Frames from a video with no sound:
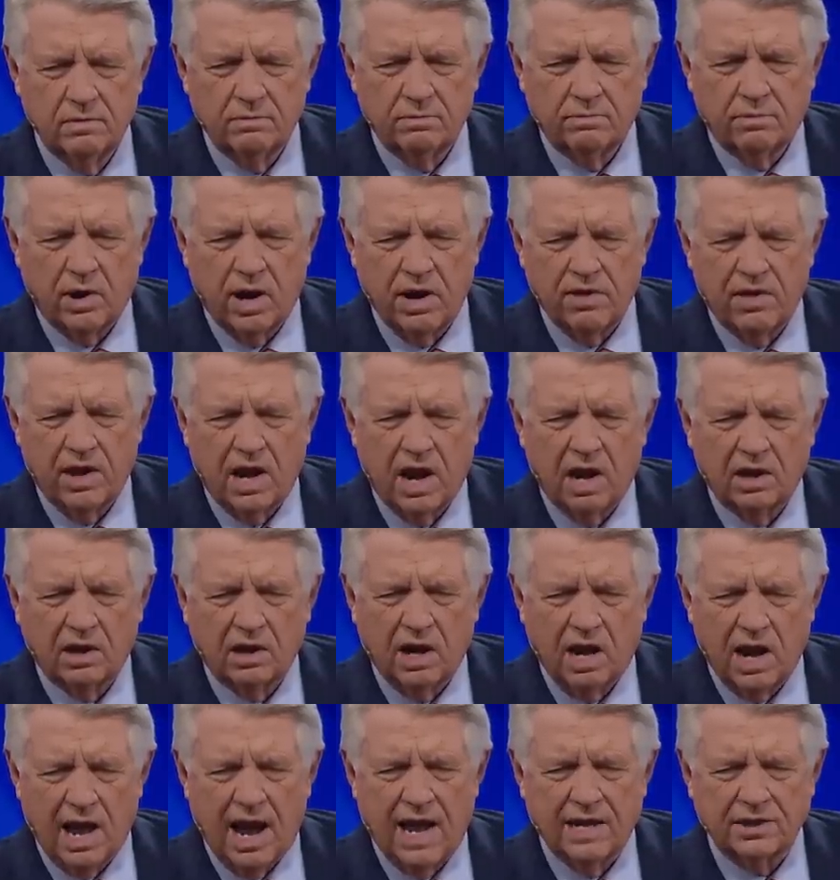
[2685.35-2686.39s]
Pray that our
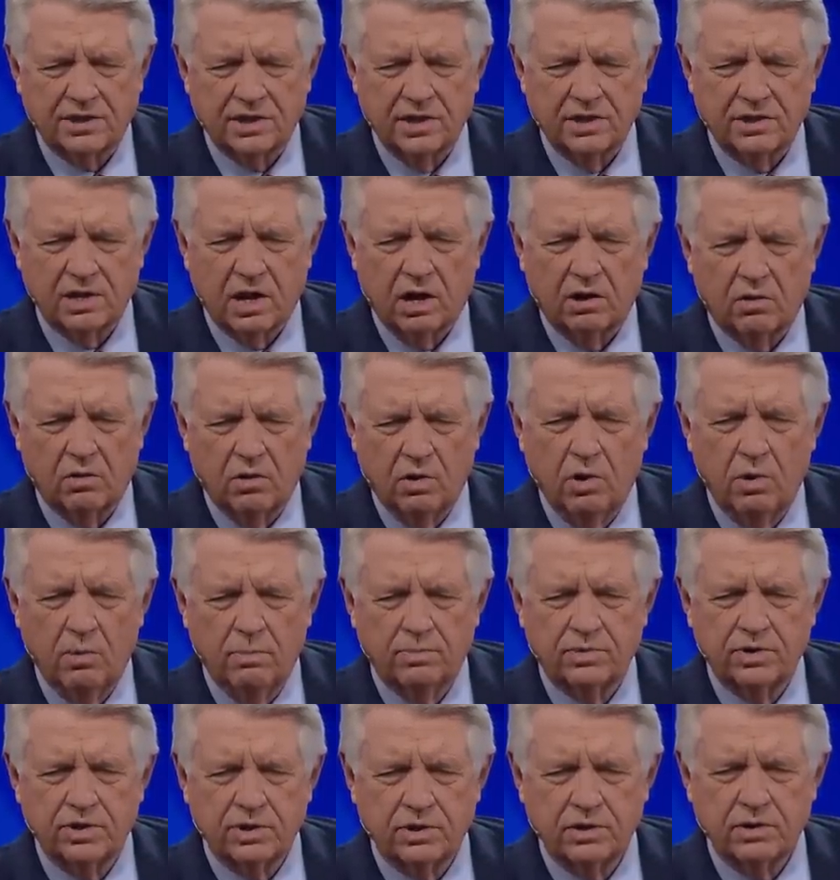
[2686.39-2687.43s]
classes, our
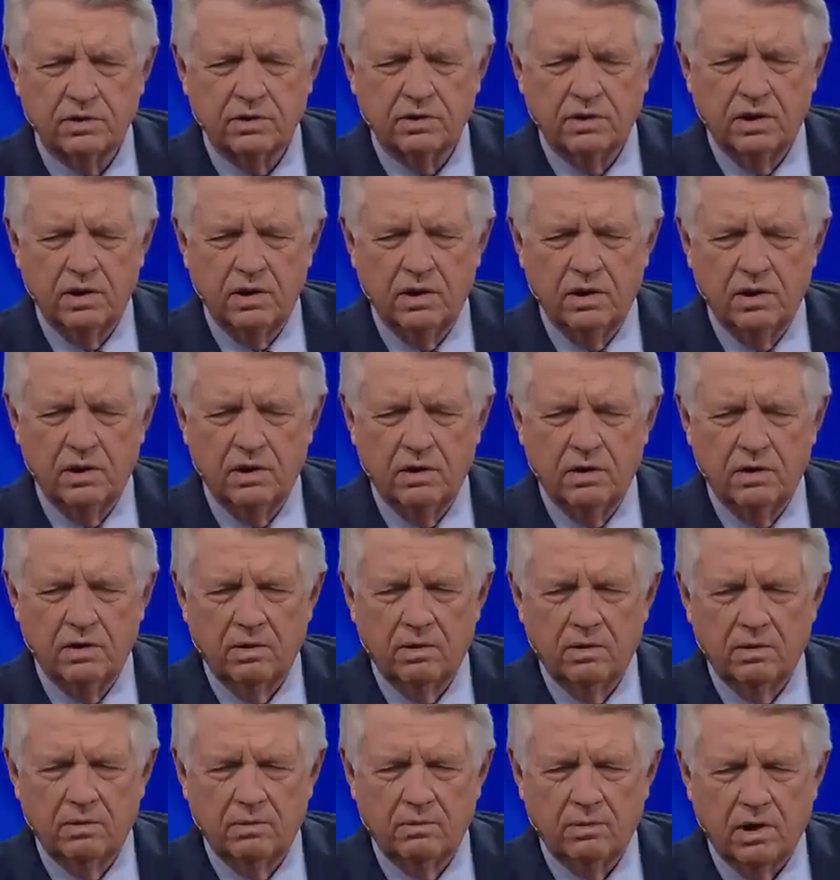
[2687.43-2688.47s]
groups,
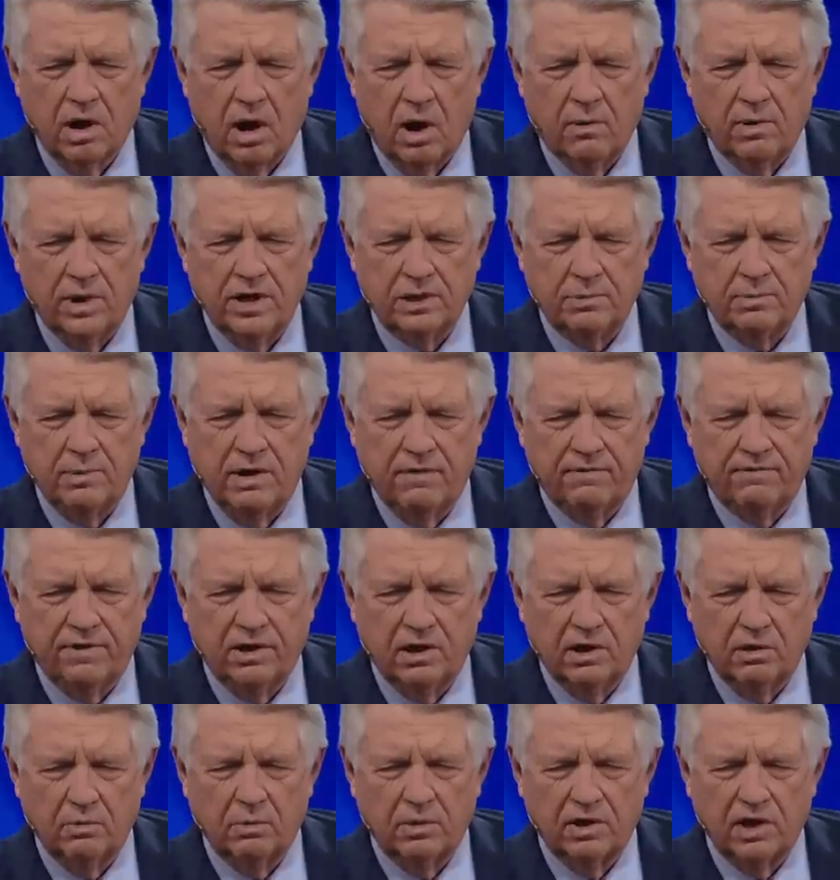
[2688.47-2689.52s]
would always be
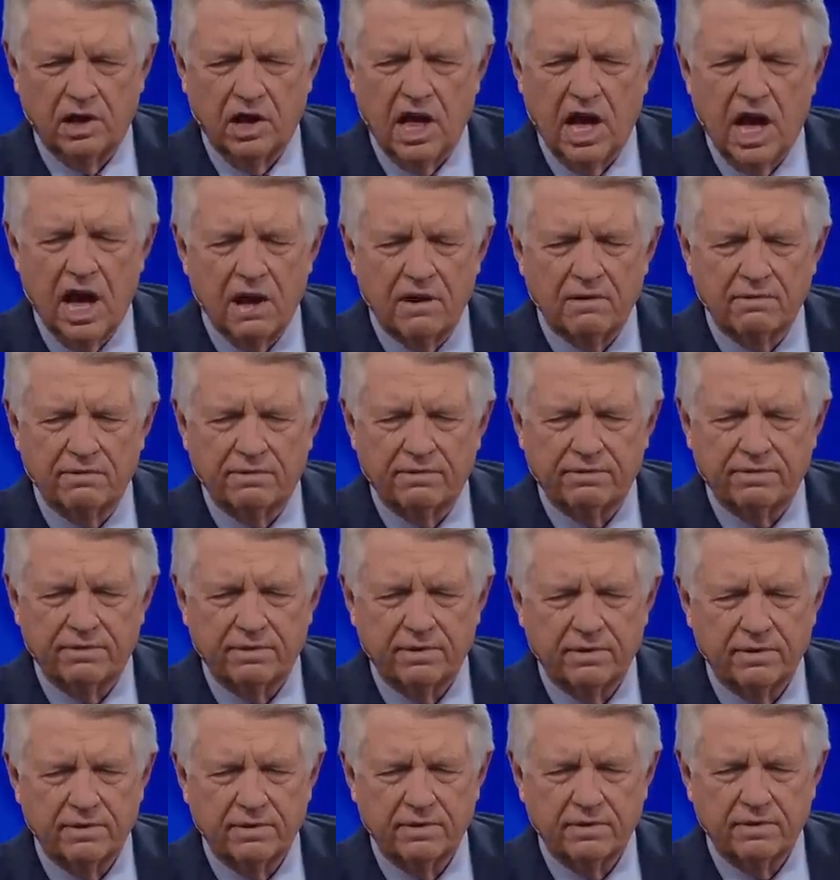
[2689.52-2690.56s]
filled with love
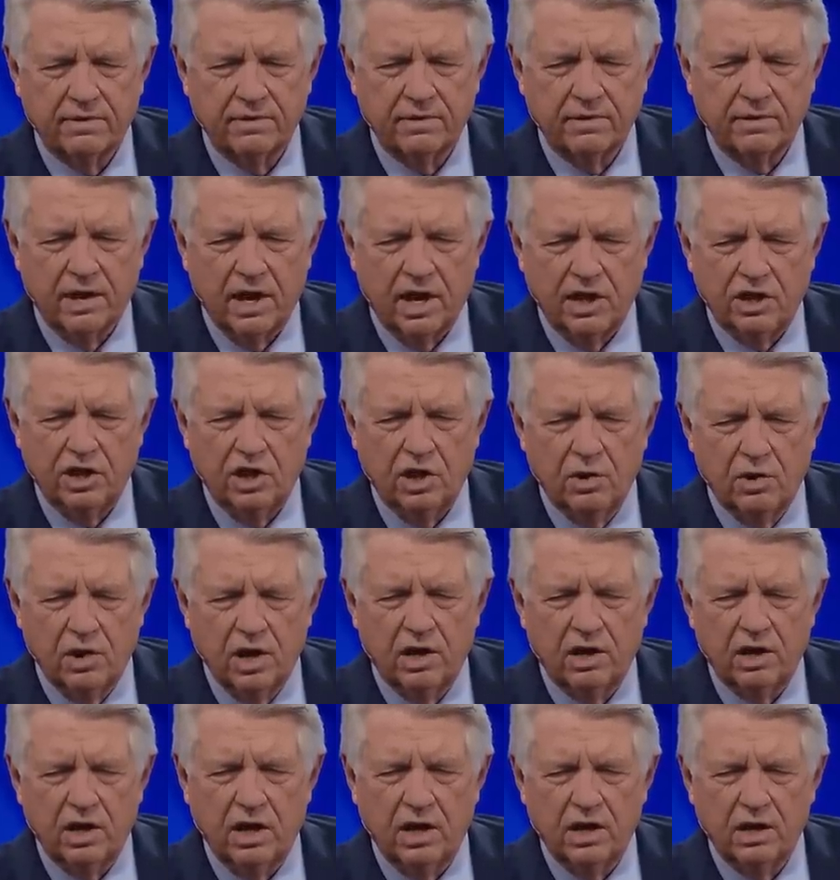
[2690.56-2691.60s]
and
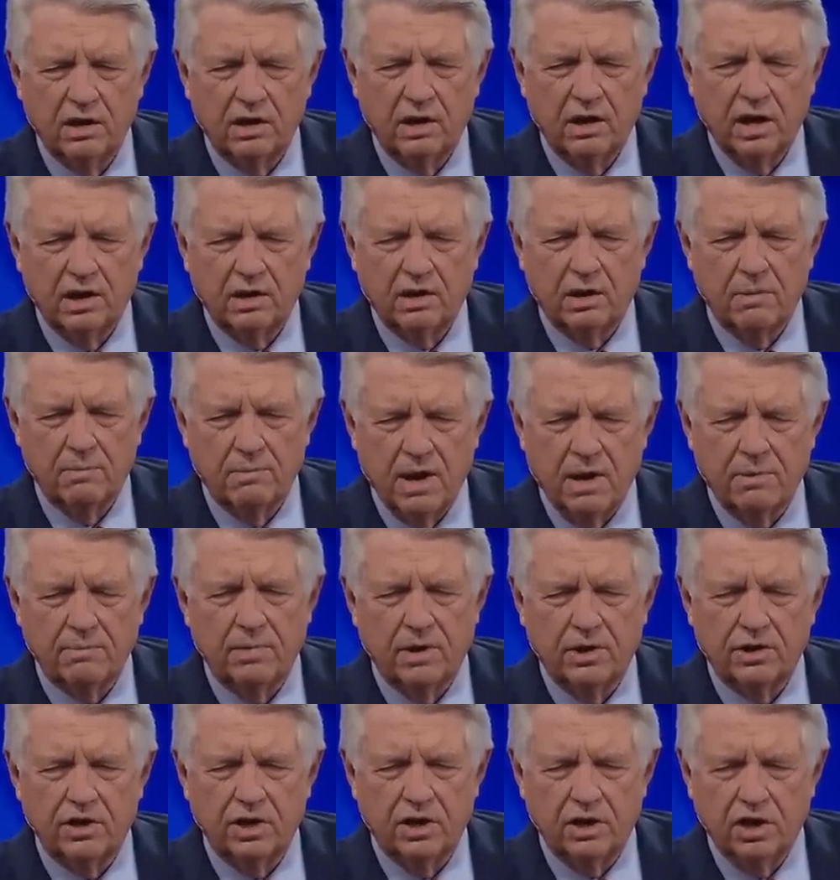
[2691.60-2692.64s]
unity and
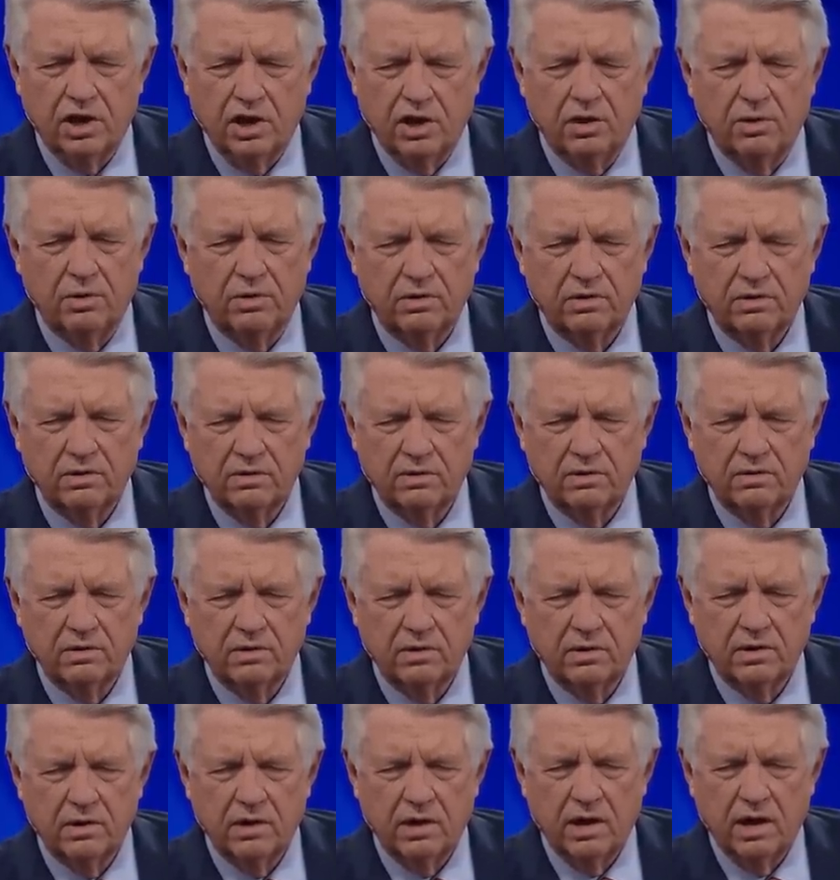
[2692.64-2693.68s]
commitment to you
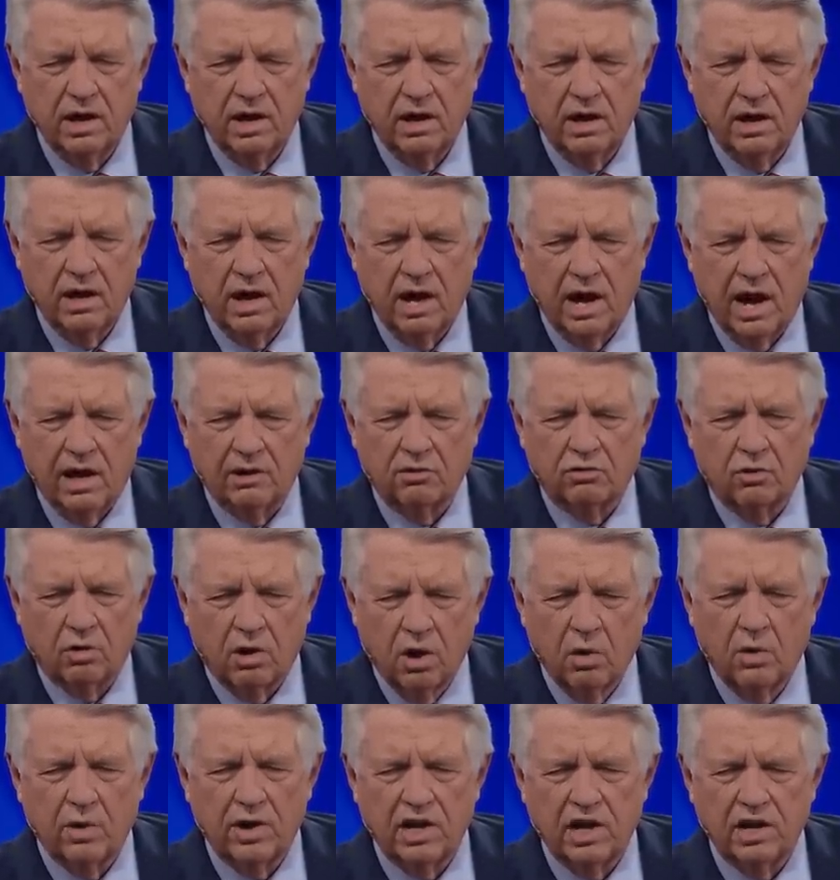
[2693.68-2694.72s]
and
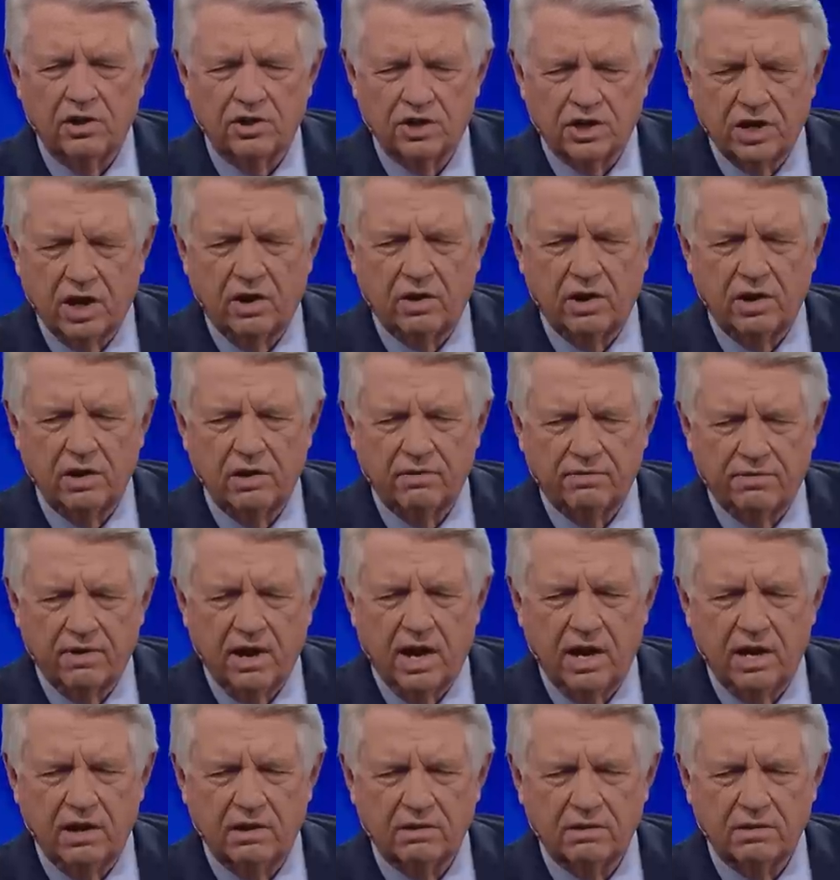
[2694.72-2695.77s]
growing and sharing the
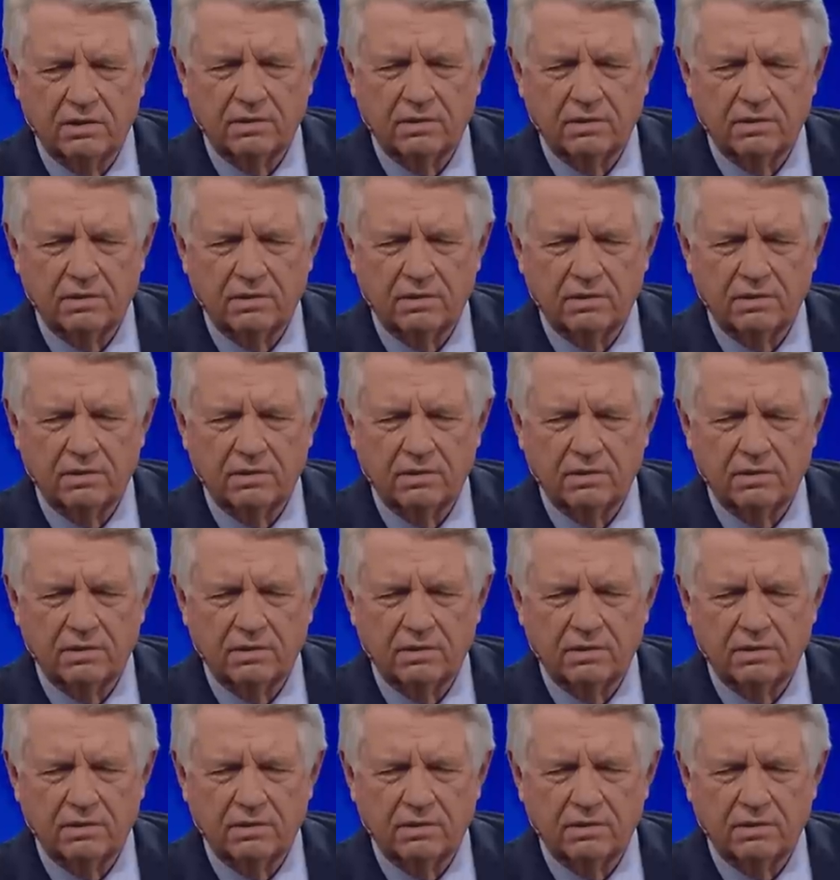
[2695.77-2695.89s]
faith.